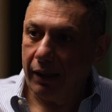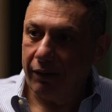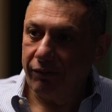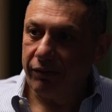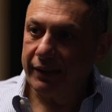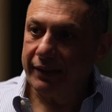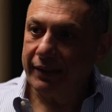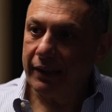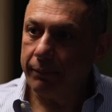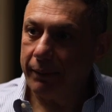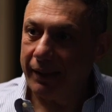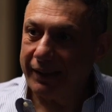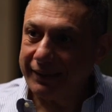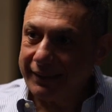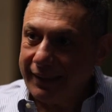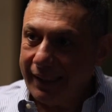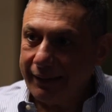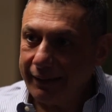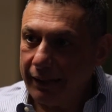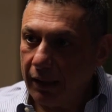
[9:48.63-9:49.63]
Every time I
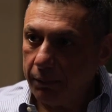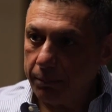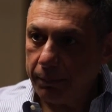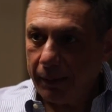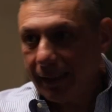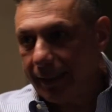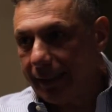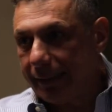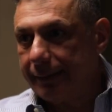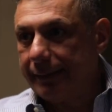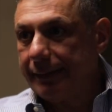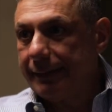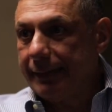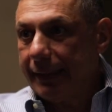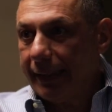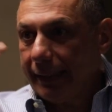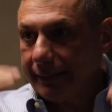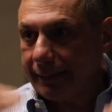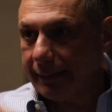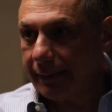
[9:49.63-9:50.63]
stand up, I get
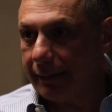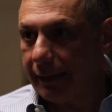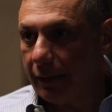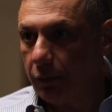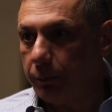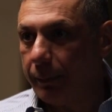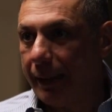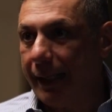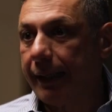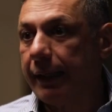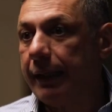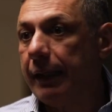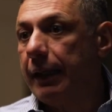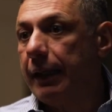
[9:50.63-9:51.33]
dizzy, I sit down back.